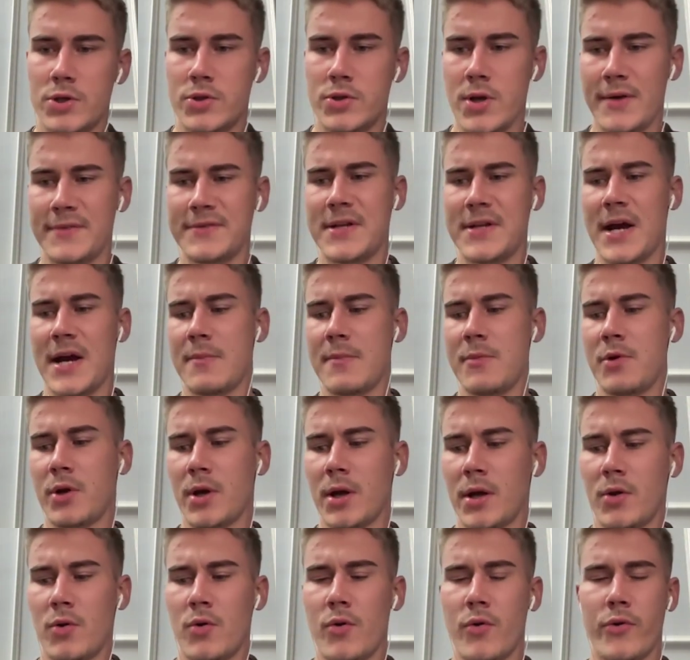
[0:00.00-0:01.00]
Once you have time,
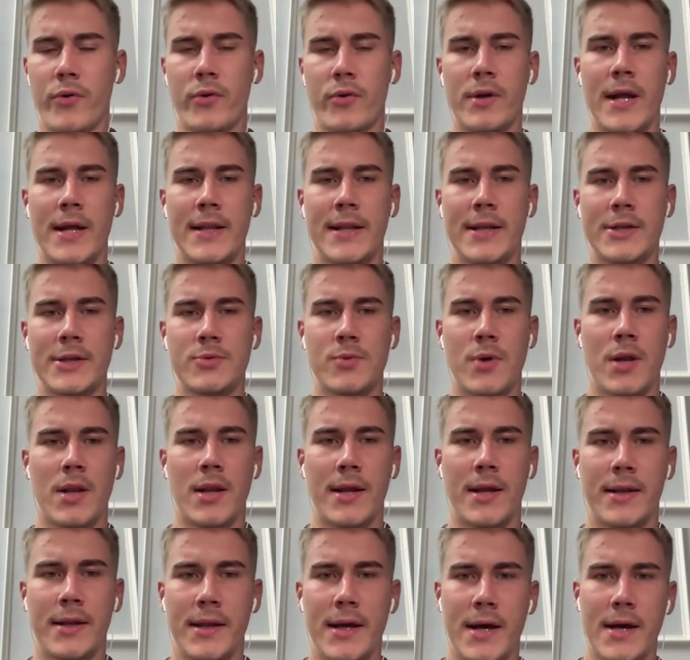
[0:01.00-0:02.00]
you can go through that as
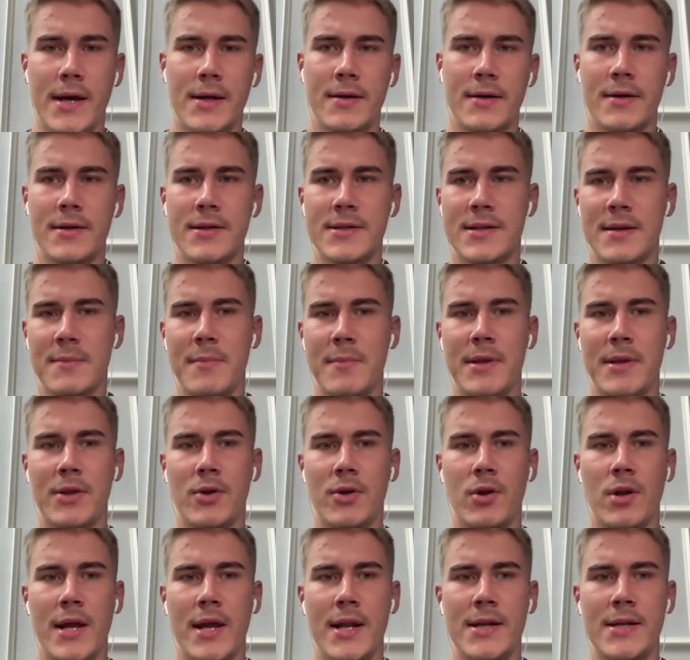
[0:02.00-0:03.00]
well and submit all